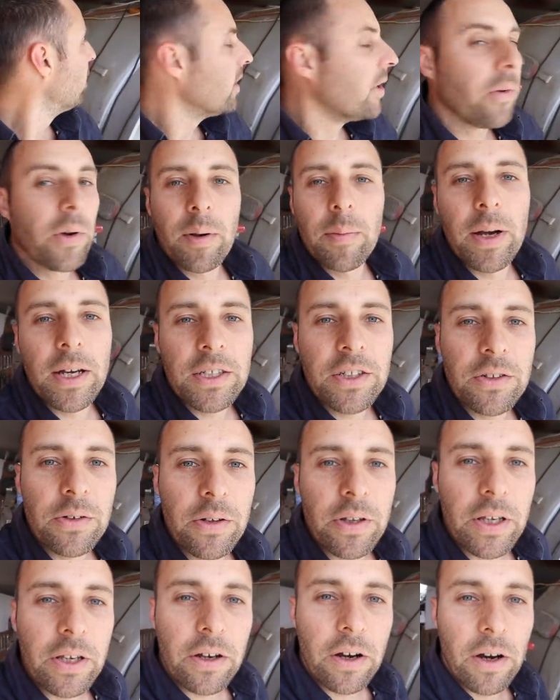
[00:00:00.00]
You want to make
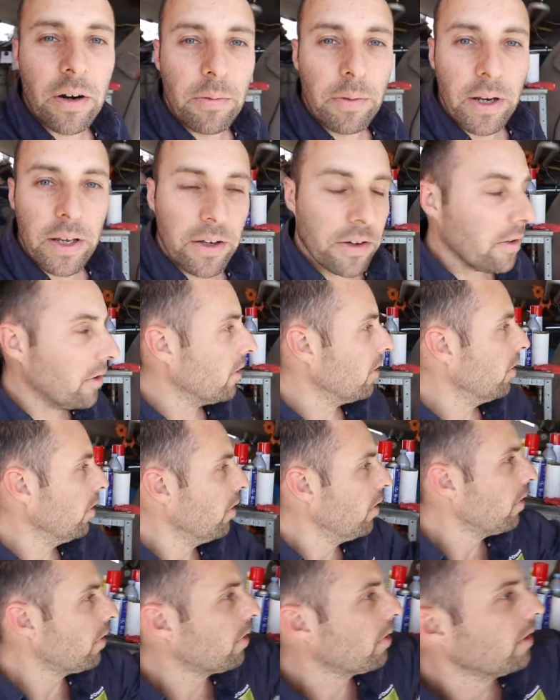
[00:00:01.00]
sure that you got a really good
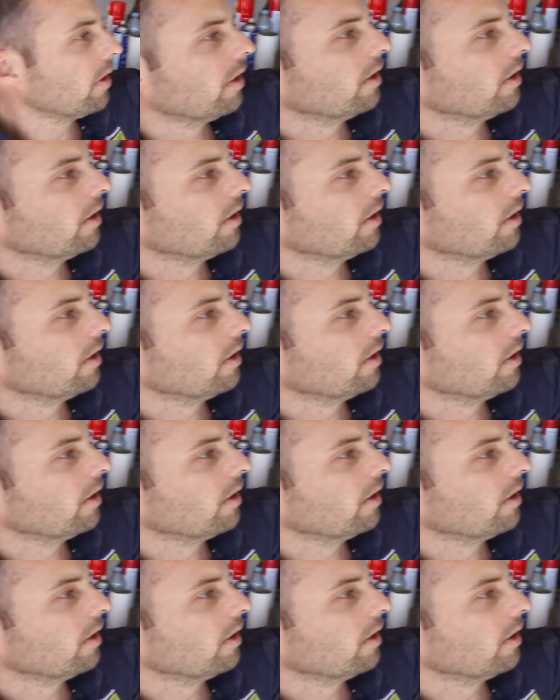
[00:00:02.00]
earth.